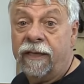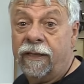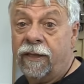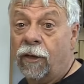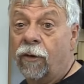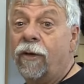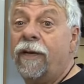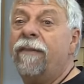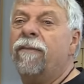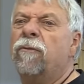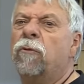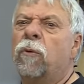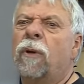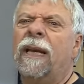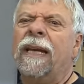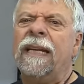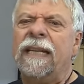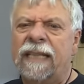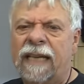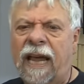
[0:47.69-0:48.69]
You don't even
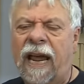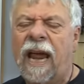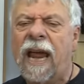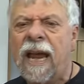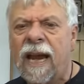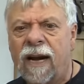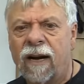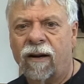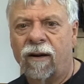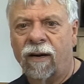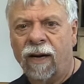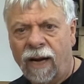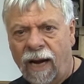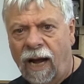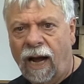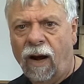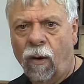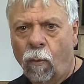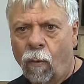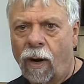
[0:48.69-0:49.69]
really care
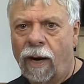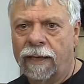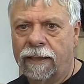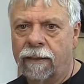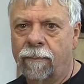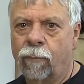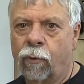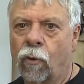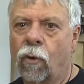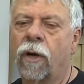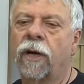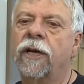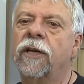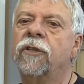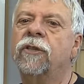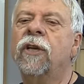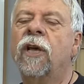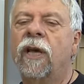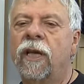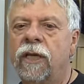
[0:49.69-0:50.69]
how wide the board
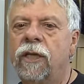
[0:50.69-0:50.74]
is.